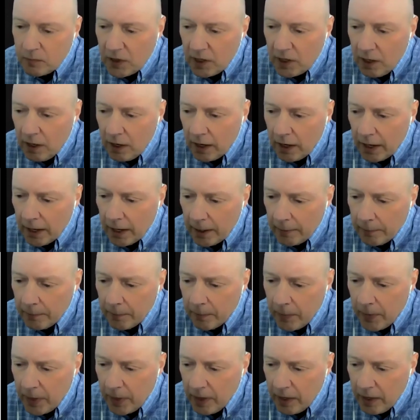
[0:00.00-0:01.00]

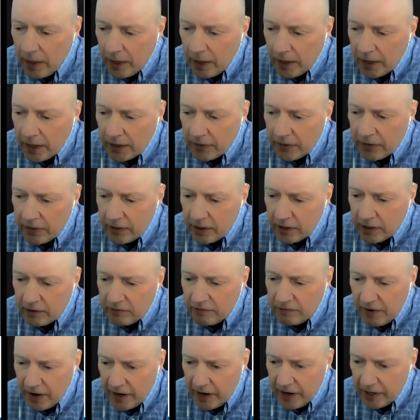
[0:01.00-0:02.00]
The
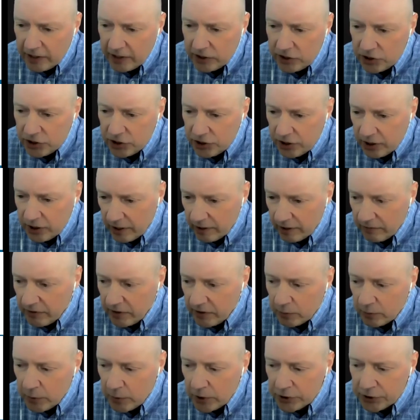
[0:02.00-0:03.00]
advantage of the
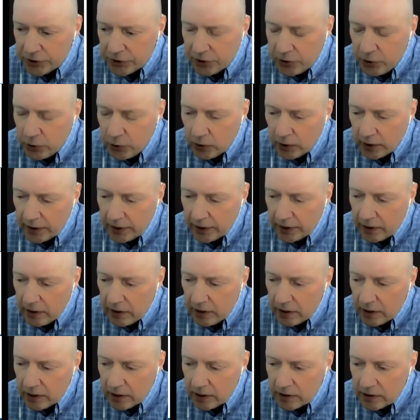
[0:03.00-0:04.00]
immersion cooling
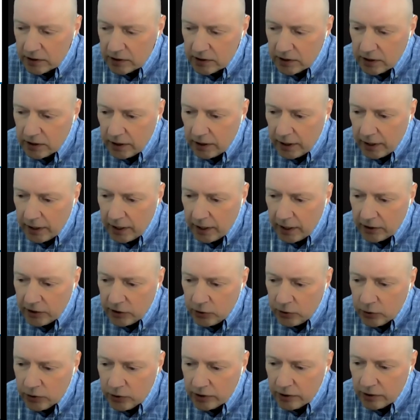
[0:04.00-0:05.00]
is
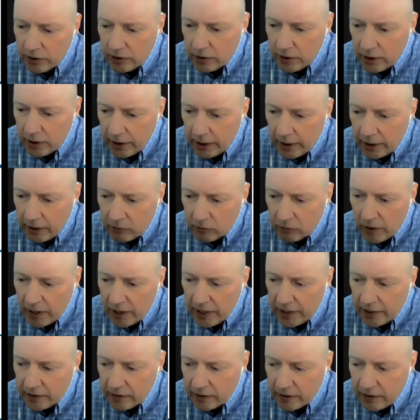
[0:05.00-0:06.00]
you can
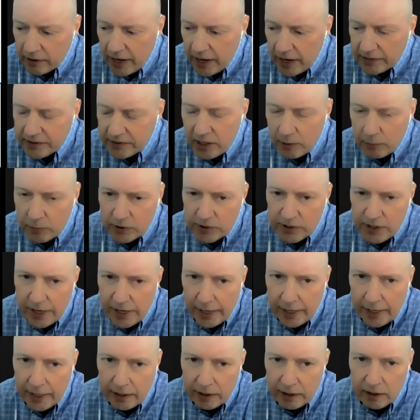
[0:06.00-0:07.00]
run that type of
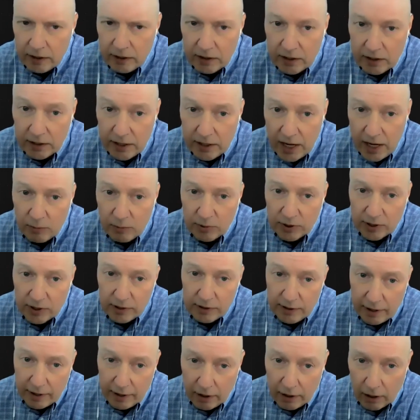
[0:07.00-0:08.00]
tank in
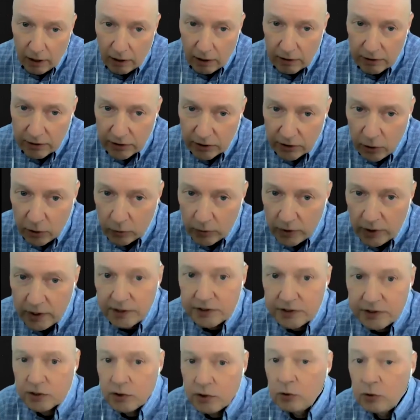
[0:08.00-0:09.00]
ambient air. You don't
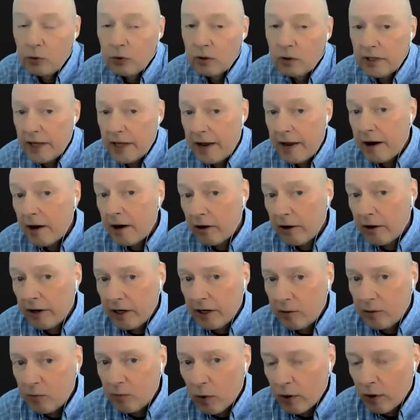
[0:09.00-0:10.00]
need to cool the air
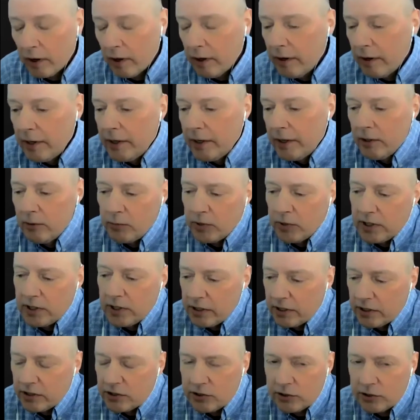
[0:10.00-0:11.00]
anymore
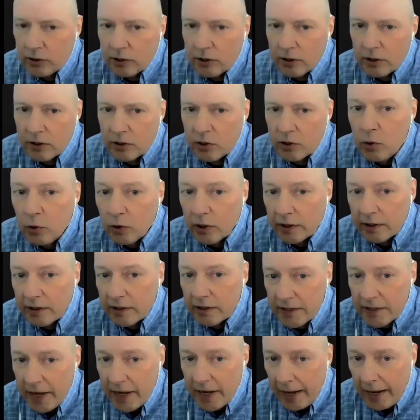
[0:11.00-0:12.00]
because you're cooling
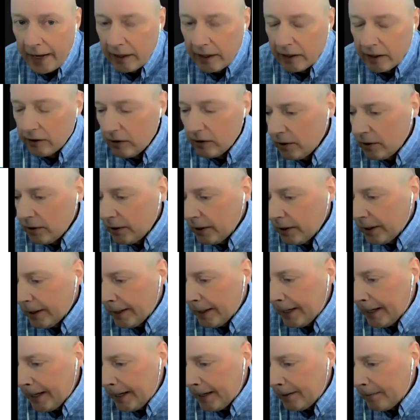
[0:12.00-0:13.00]
the tank.
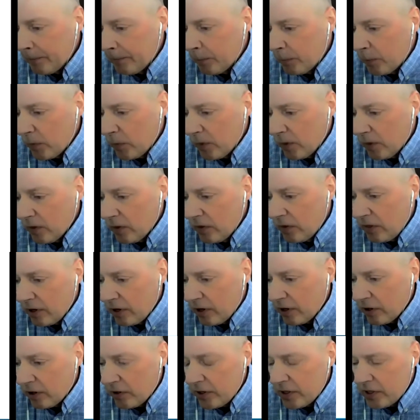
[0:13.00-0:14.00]

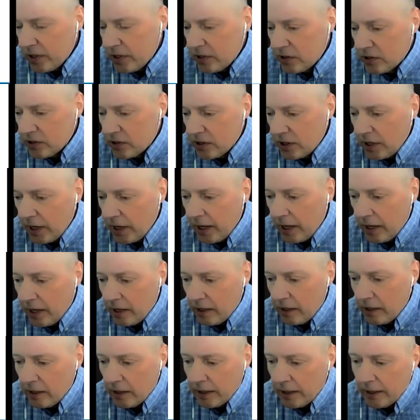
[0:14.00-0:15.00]
There is
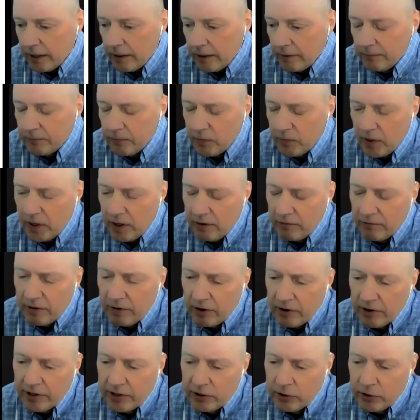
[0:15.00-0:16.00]
a
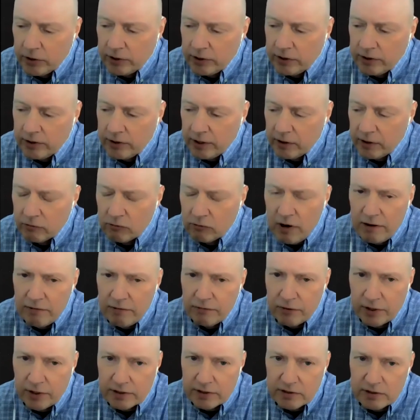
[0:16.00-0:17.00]
very good
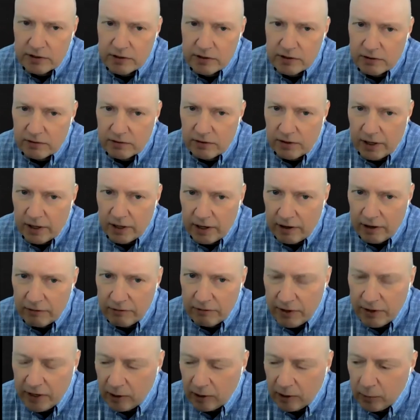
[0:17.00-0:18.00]
reference
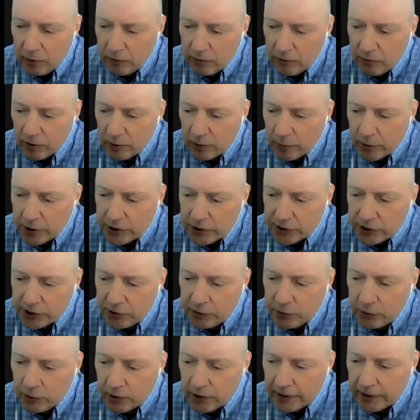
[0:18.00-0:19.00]
available for immersion
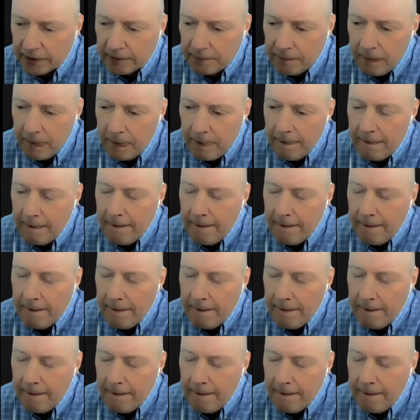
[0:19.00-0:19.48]
cooling.